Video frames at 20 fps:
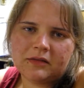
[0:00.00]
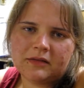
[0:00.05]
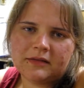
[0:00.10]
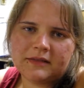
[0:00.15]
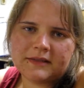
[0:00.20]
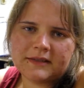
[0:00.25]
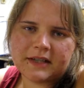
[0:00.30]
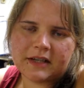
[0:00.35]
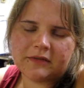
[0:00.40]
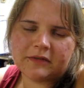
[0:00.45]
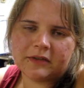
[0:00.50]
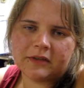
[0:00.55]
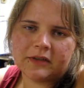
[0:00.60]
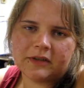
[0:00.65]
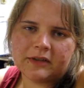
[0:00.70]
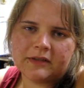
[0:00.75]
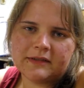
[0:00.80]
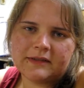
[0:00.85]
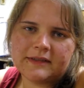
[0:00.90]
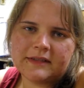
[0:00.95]
suffered
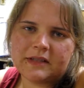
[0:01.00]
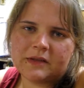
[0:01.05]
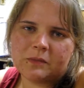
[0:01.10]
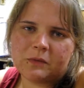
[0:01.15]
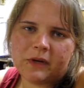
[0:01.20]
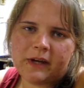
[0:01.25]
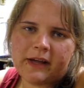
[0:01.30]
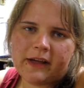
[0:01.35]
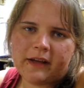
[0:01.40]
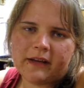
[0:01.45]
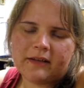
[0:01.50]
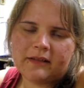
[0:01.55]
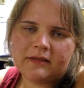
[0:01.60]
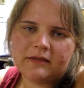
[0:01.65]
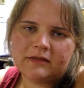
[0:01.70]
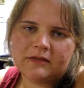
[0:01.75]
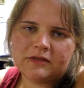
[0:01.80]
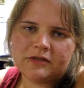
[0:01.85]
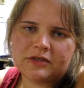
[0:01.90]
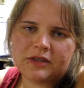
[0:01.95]
some way,
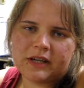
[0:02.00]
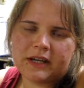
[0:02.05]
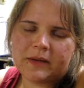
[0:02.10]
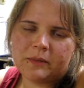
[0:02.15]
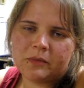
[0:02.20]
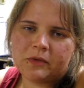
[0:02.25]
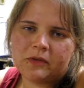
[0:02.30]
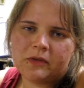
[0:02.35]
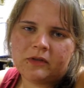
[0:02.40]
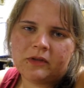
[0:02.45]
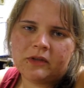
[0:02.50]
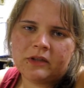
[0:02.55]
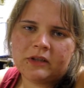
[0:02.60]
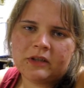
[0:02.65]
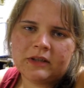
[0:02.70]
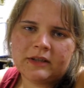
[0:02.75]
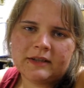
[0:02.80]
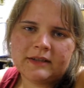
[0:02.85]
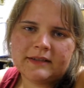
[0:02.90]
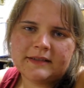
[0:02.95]
shape,
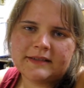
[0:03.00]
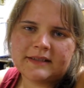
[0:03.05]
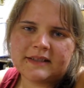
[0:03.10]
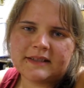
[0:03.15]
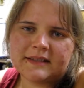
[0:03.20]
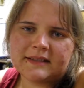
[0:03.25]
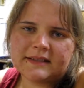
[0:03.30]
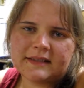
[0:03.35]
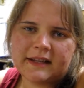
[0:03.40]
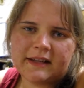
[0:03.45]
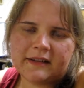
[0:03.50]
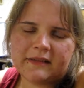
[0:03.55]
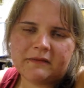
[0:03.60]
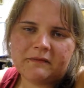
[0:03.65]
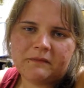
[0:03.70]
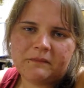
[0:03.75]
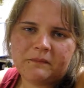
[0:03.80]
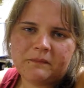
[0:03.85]
since then.